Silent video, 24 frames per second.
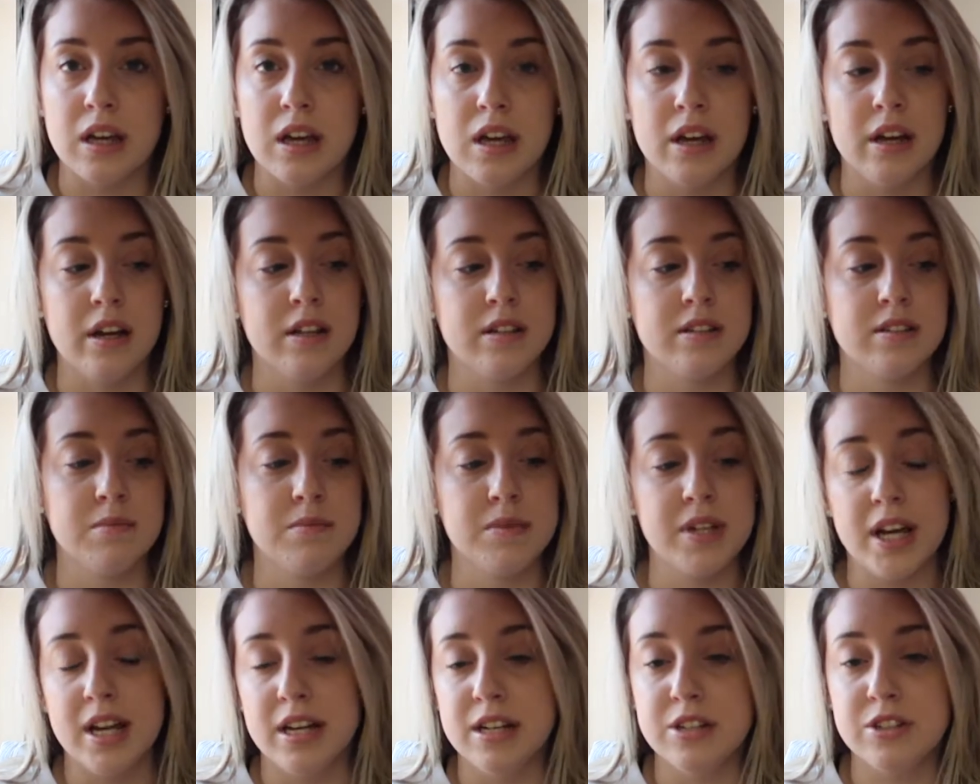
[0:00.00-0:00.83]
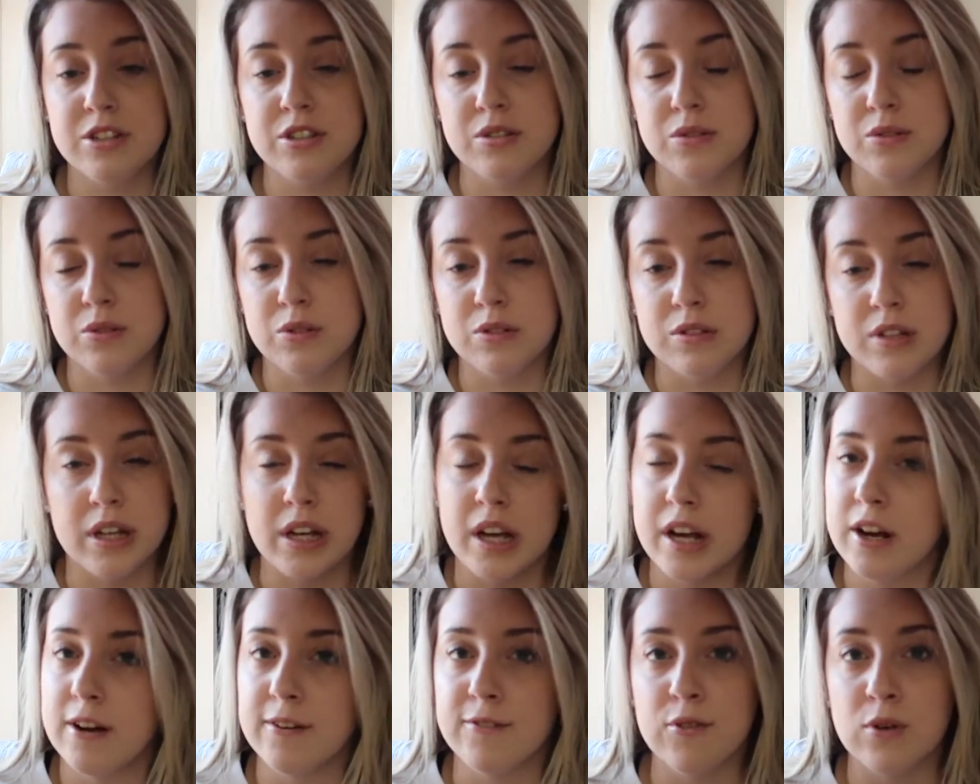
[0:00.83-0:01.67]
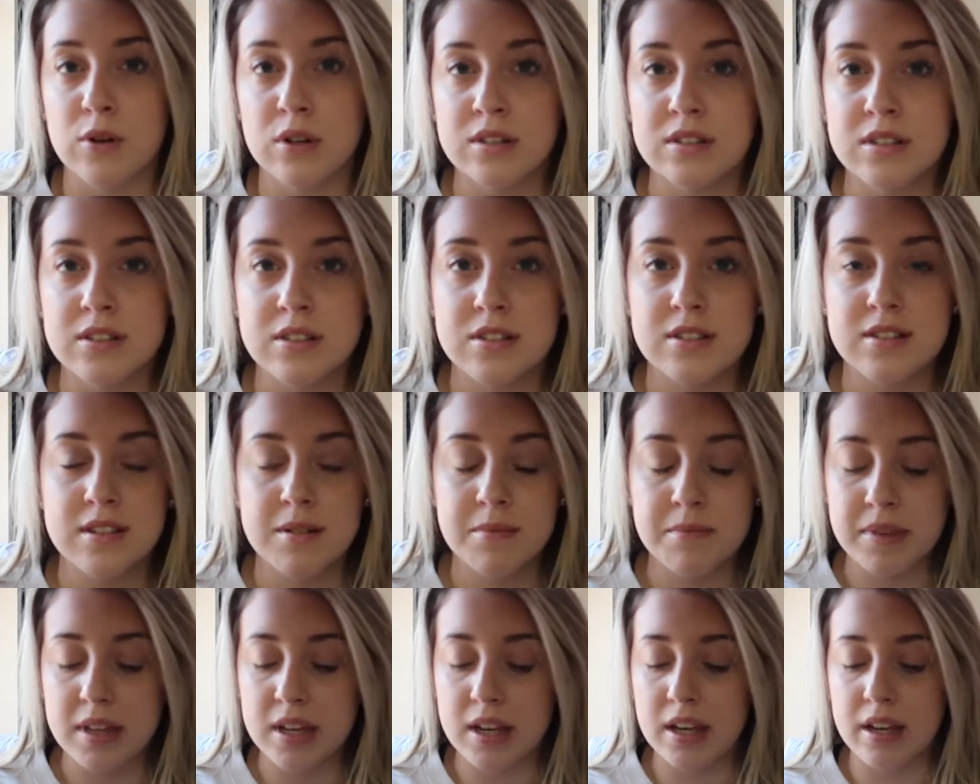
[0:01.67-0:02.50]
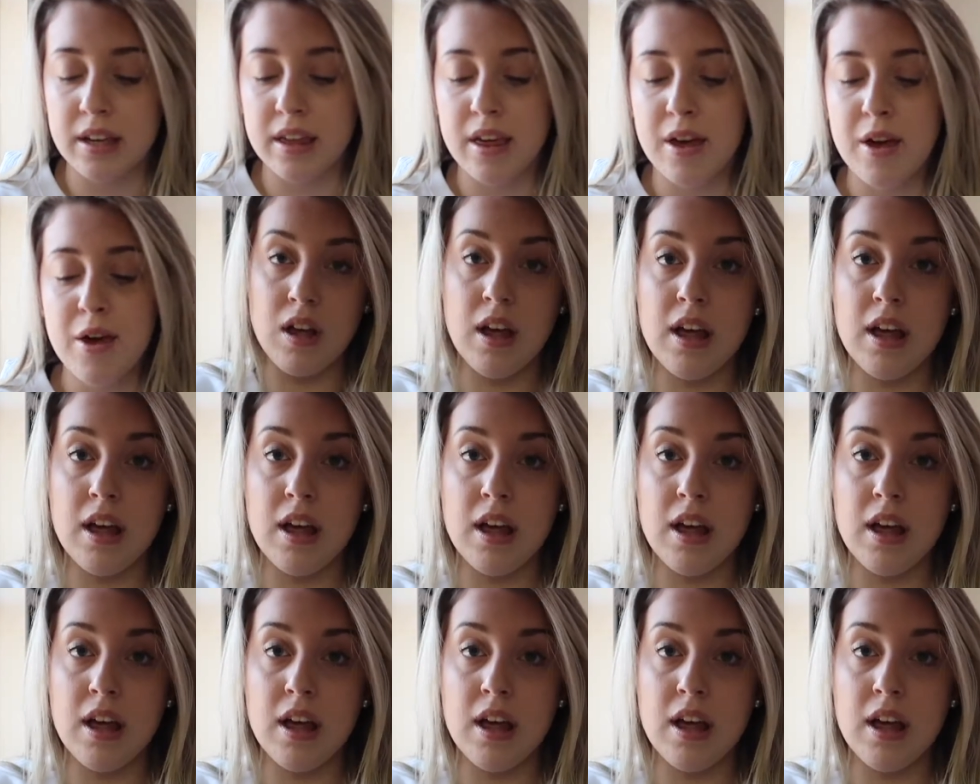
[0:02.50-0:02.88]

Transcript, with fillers: and some tennis shoes, like Air Forces or something.